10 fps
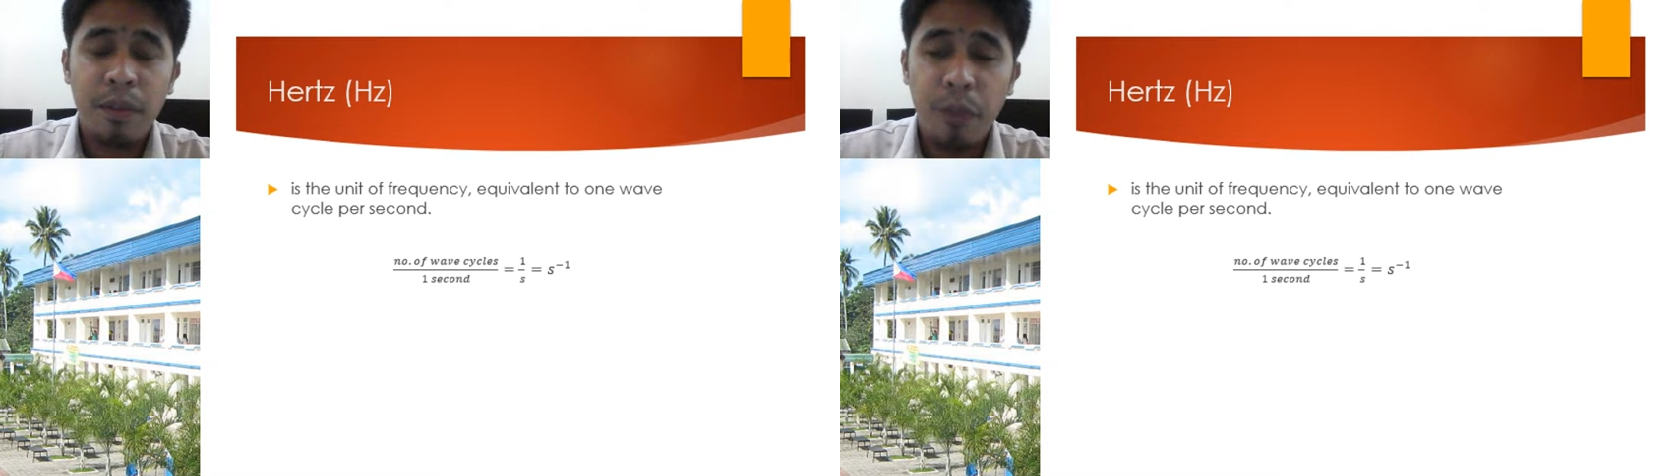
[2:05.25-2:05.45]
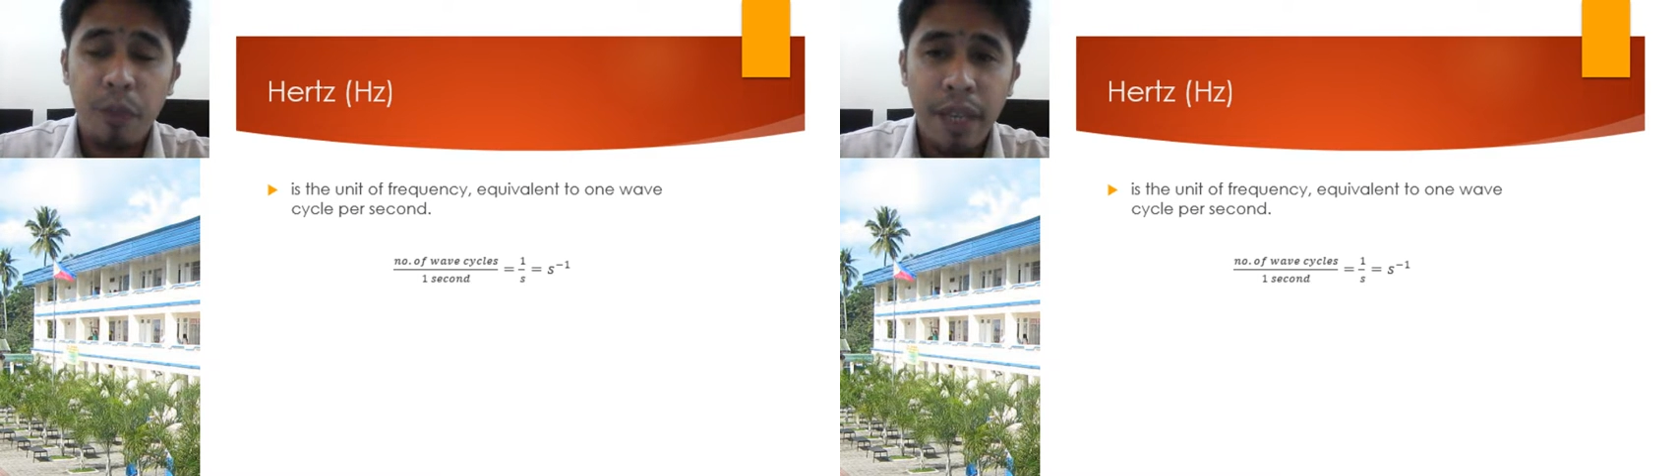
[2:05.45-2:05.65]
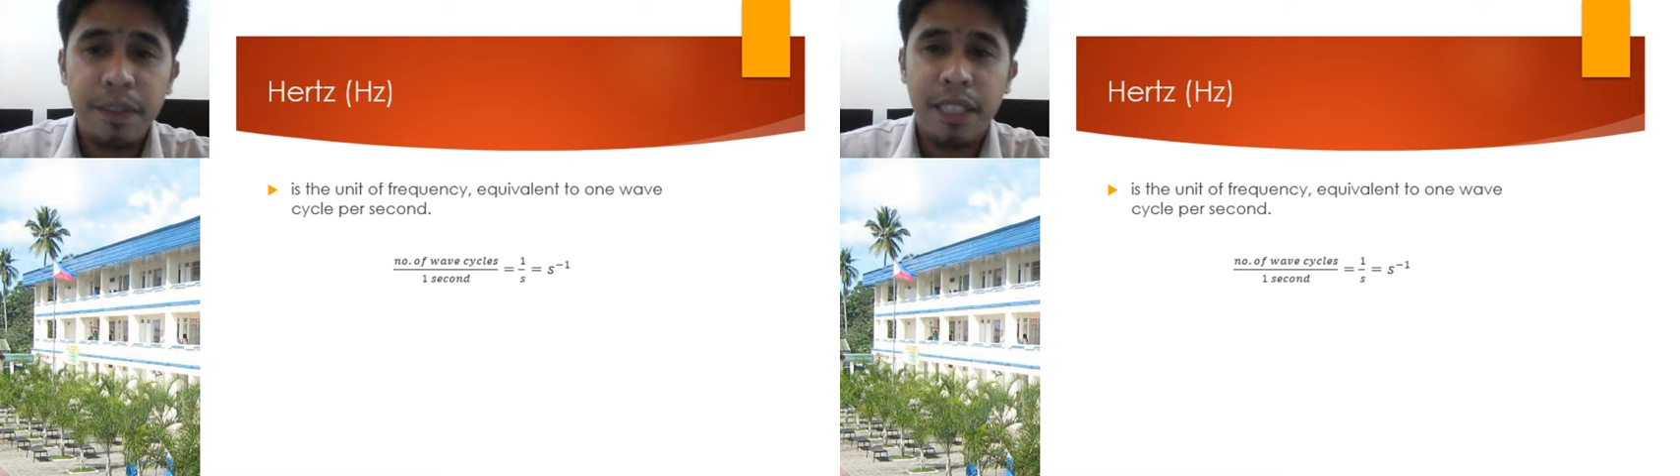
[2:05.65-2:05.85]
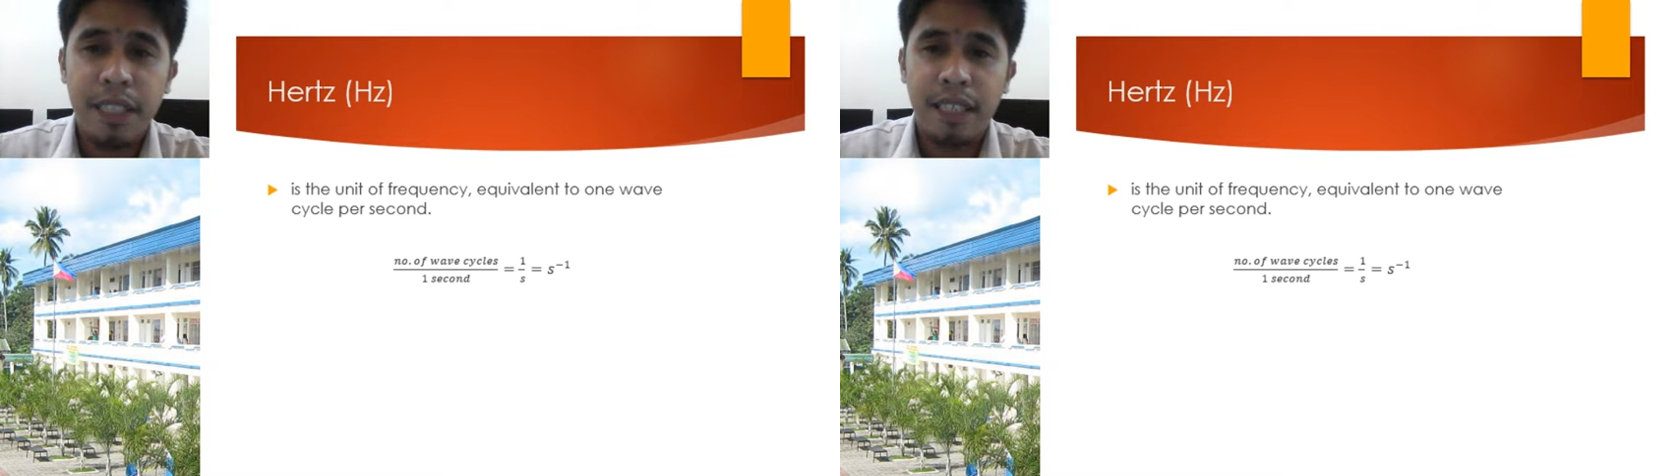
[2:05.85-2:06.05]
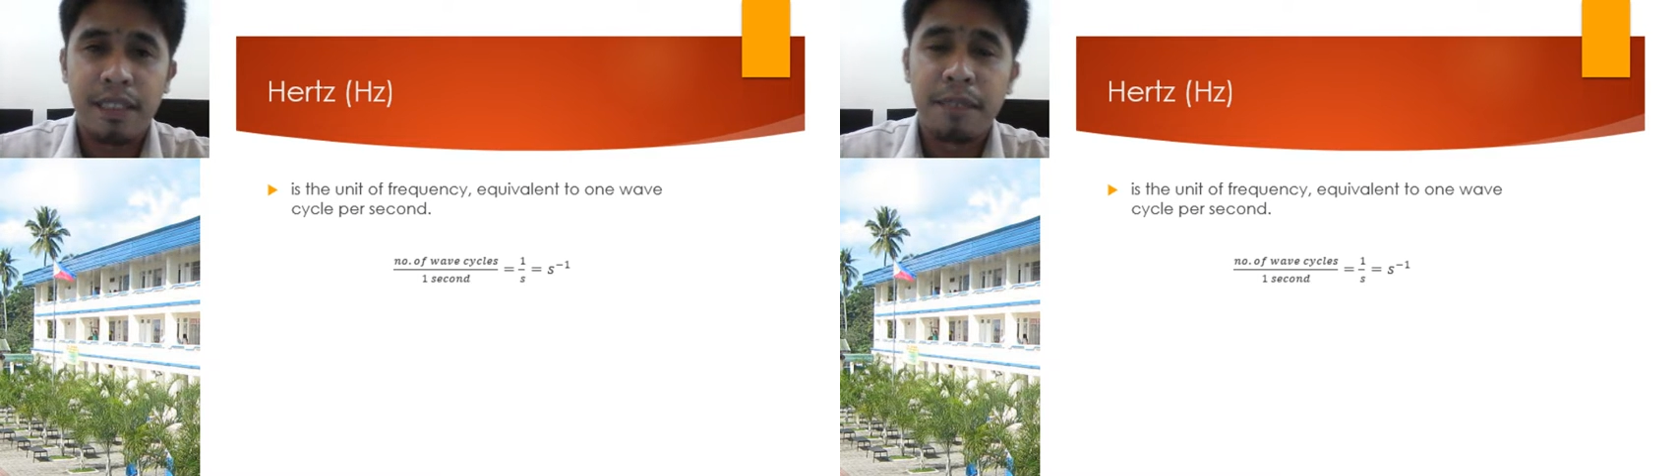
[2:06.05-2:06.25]
wave
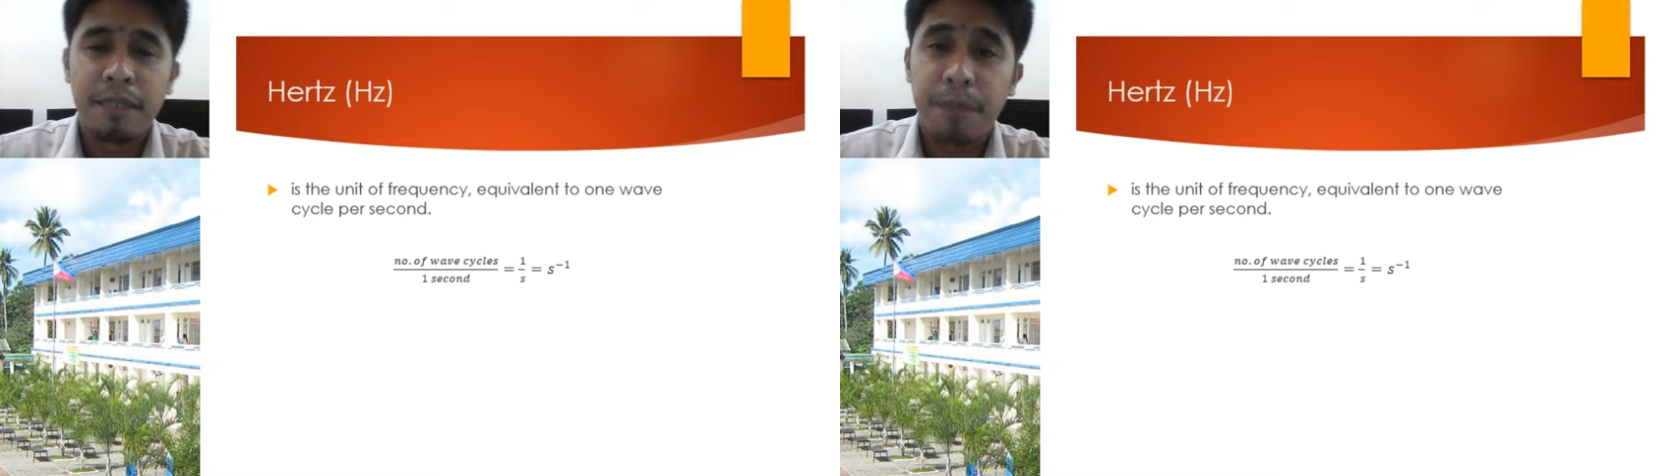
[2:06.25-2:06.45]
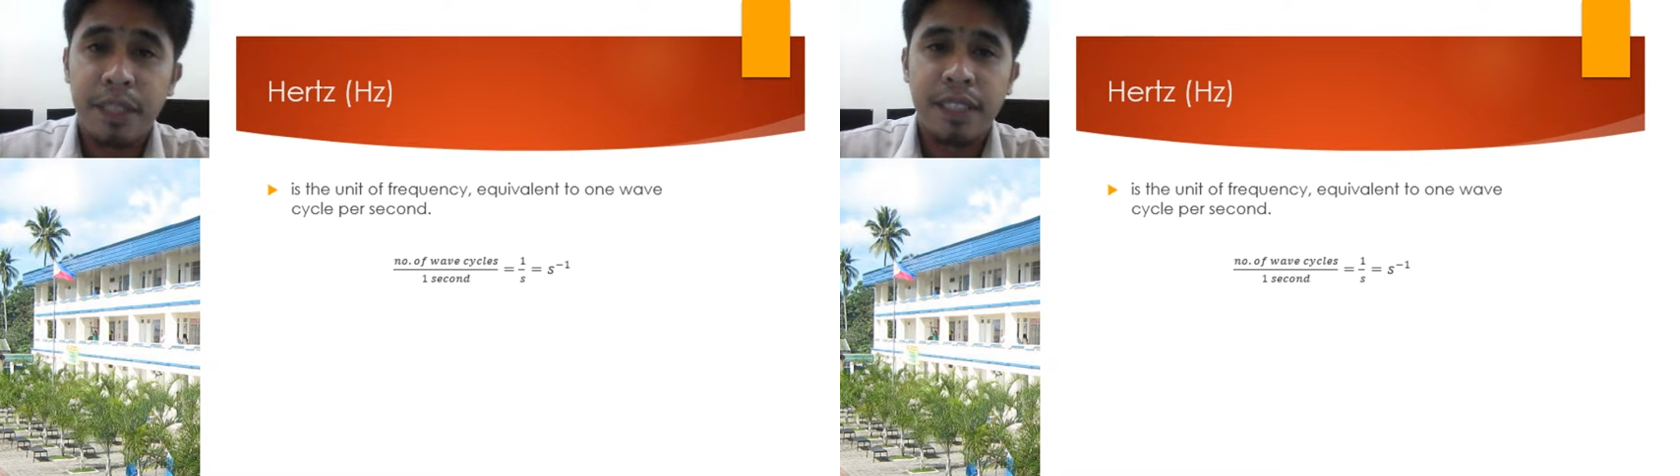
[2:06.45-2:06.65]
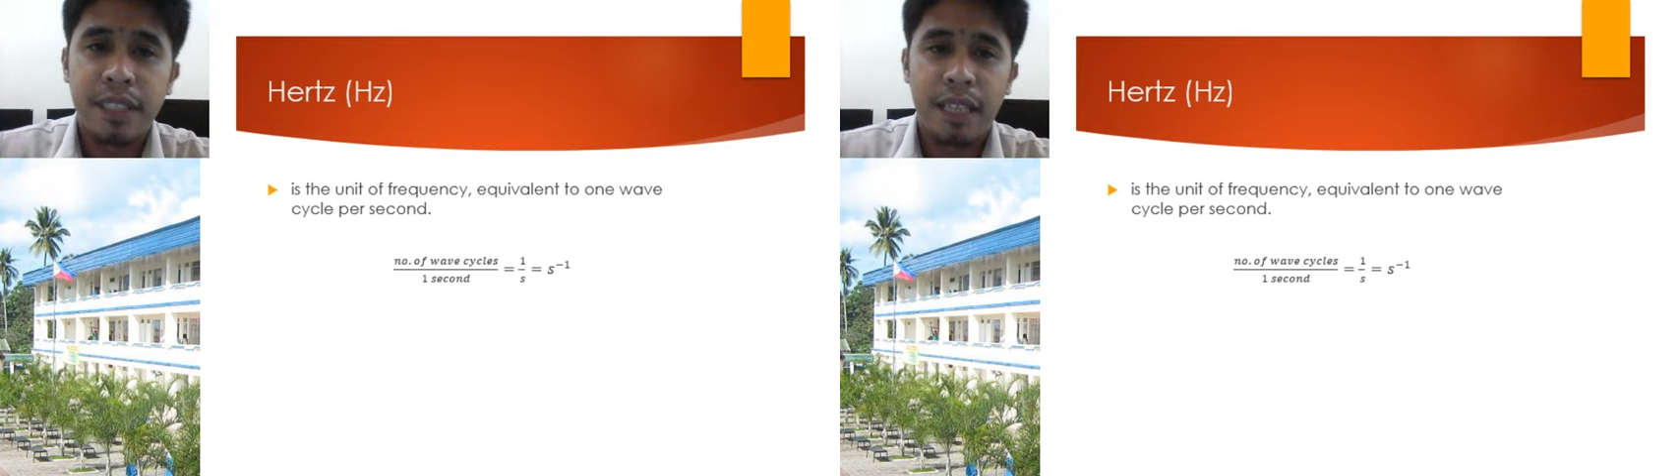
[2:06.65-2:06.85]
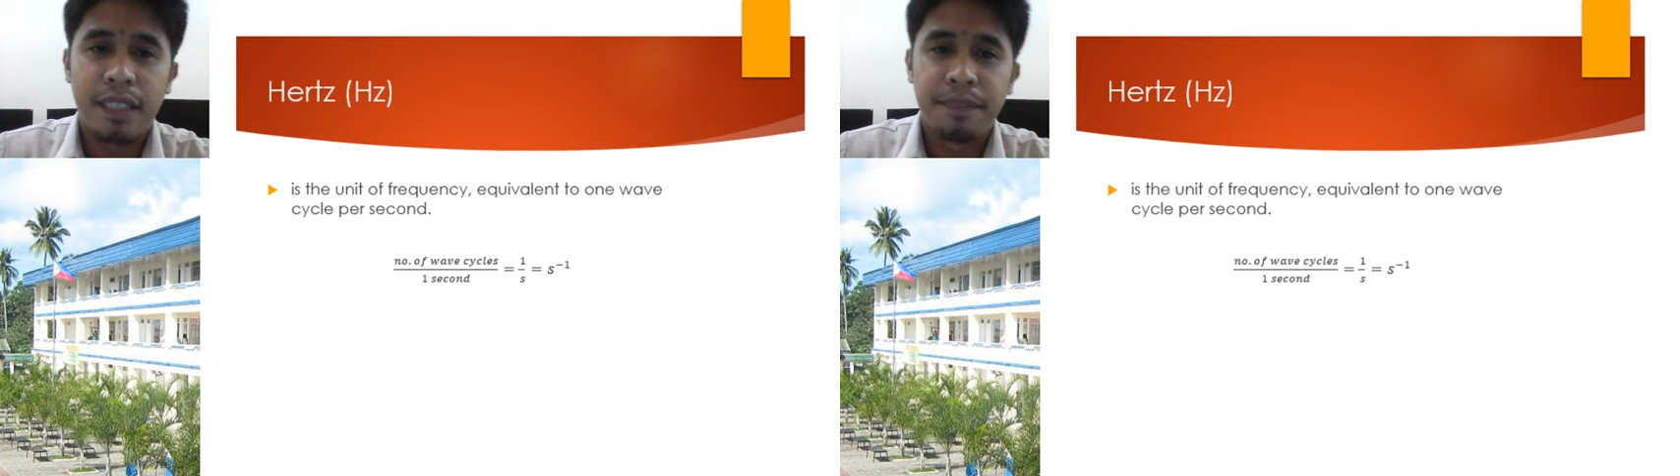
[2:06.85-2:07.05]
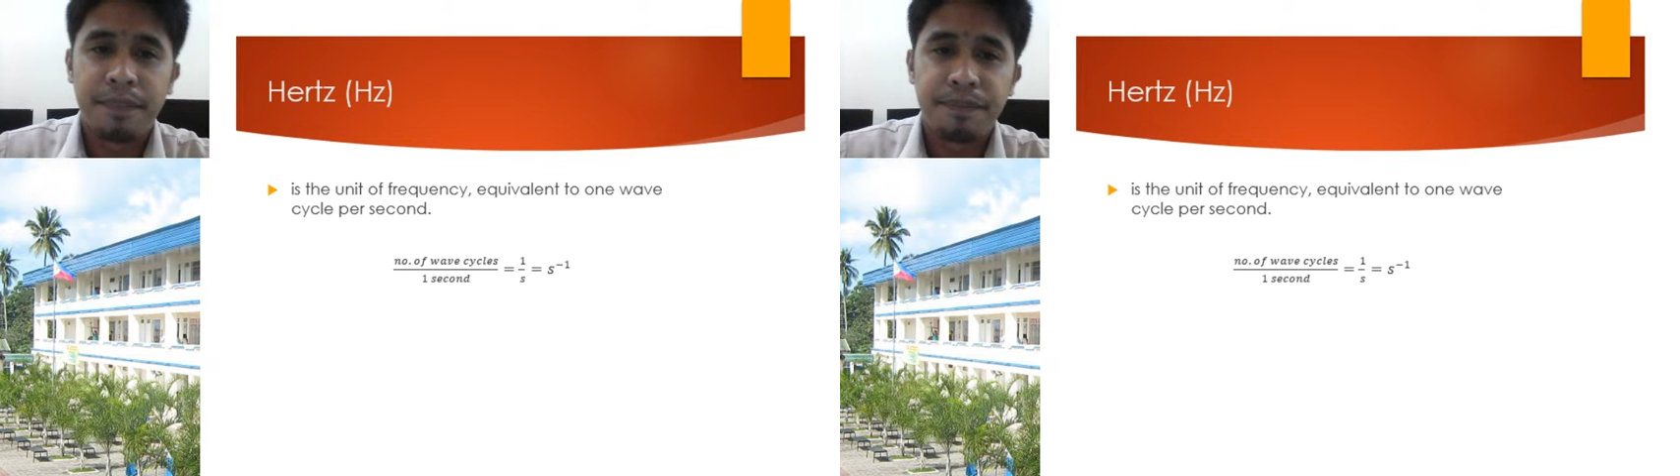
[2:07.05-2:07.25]
cycle per
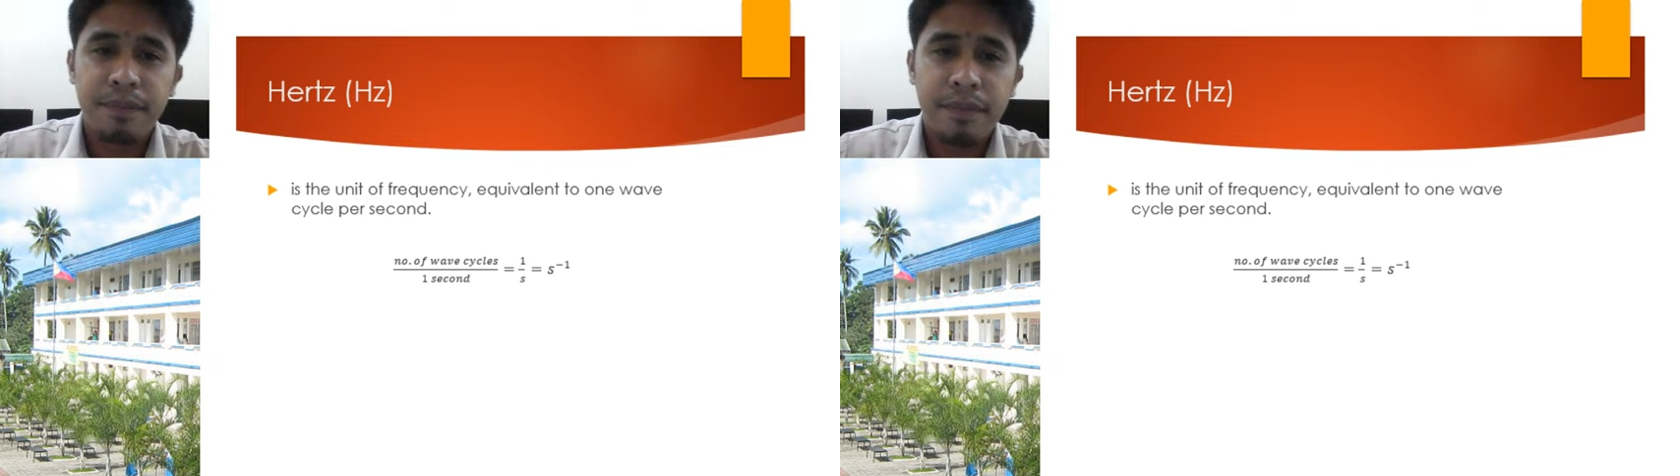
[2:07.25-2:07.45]
second.